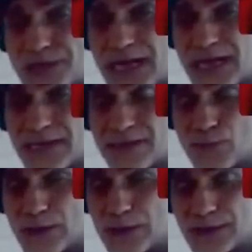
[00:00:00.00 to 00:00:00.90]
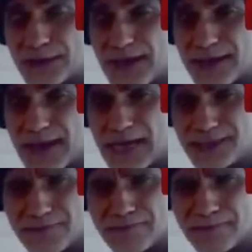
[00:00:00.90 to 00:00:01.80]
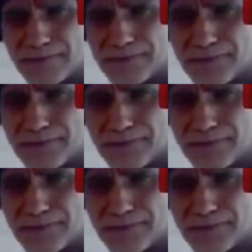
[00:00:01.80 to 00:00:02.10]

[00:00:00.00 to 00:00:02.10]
Hussein. Well, look at that. Adam.